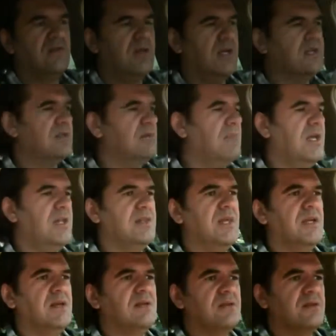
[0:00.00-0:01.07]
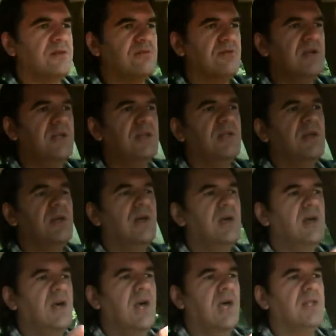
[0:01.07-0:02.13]
That's the main thing. The greed
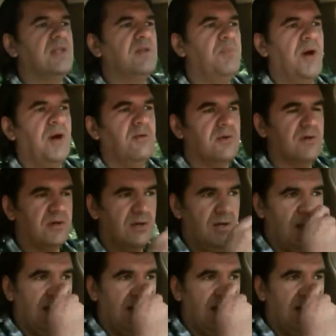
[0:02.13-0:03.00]
and the power,